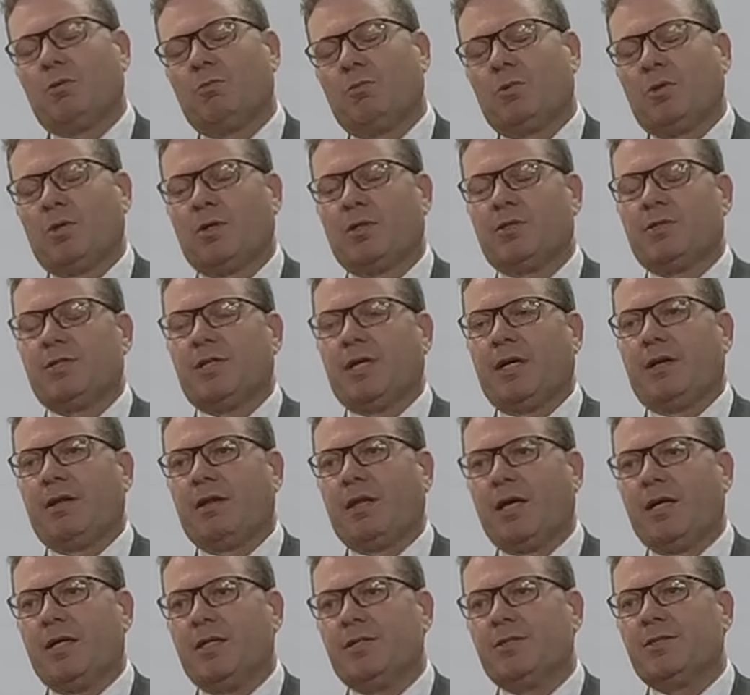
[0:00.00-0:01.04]
What I'd say to
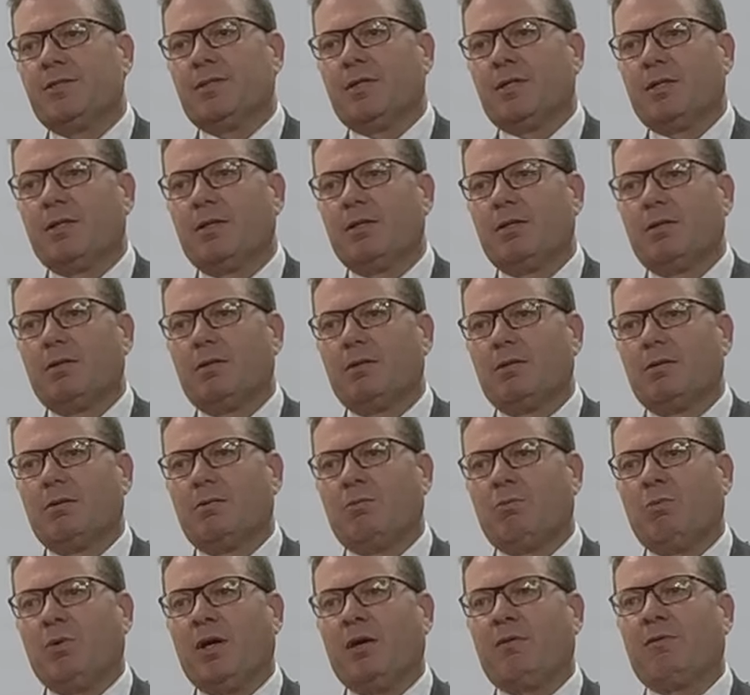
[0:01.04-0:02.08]
that is that
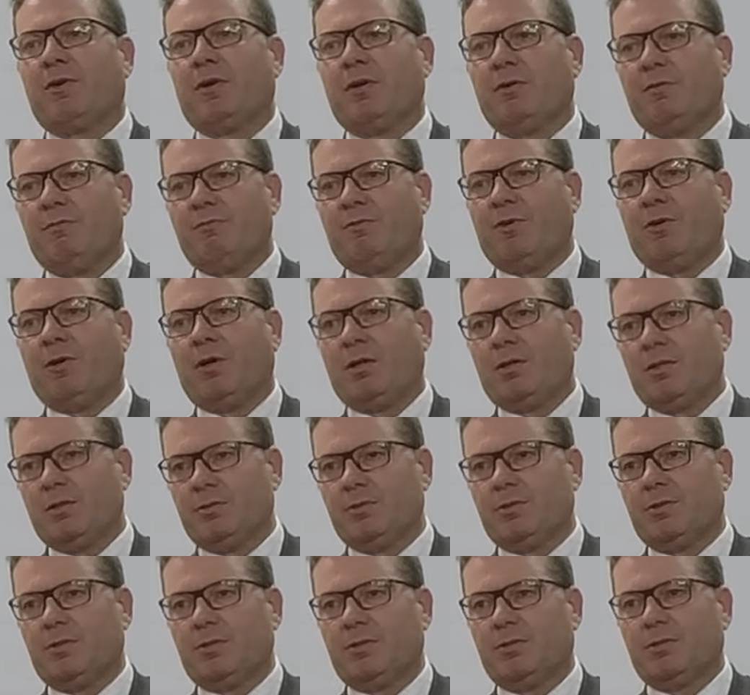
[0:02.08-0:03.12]
wherever
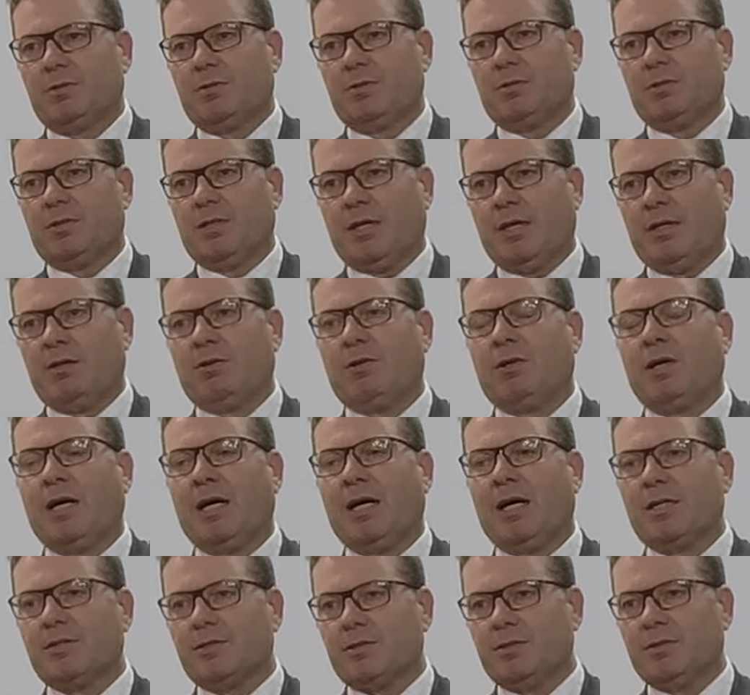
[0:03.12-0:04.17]
violence and or
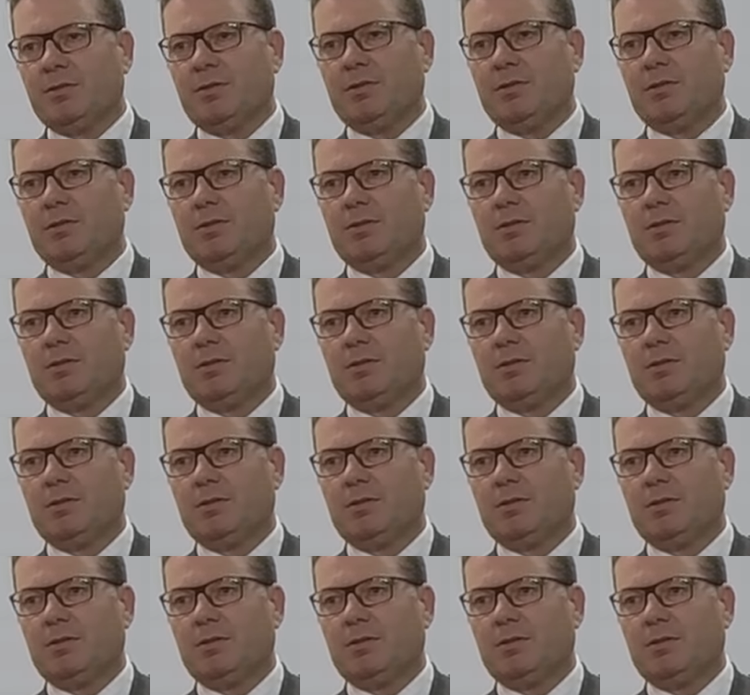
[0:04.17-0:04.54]
arson